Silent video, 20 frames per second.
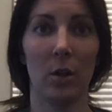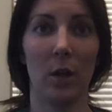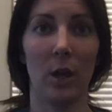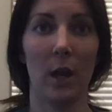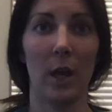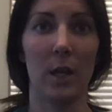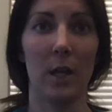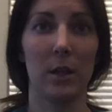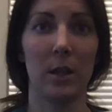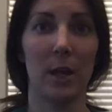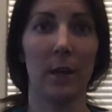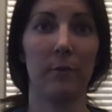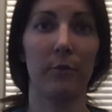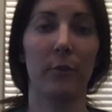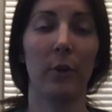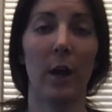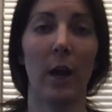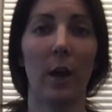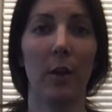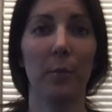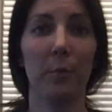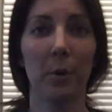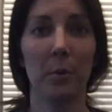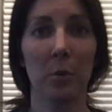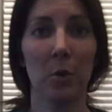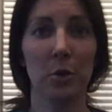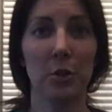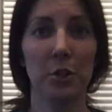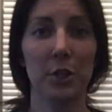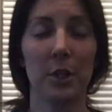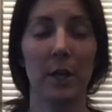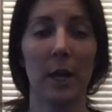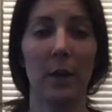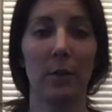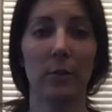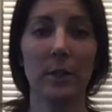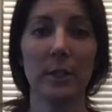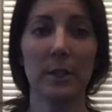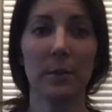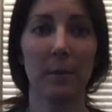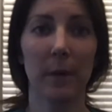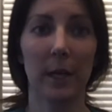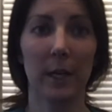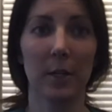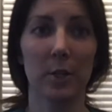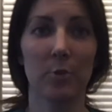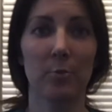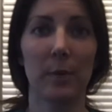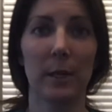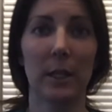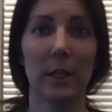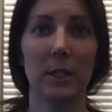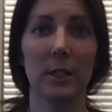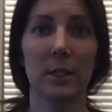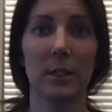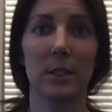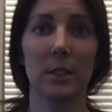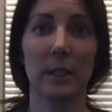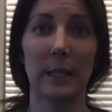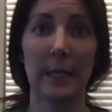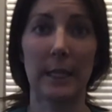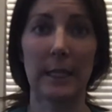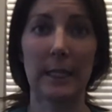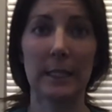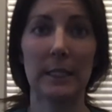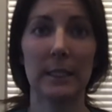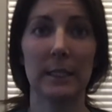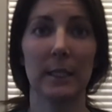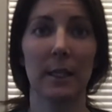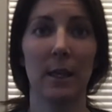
And then for health promotion and risk management needs,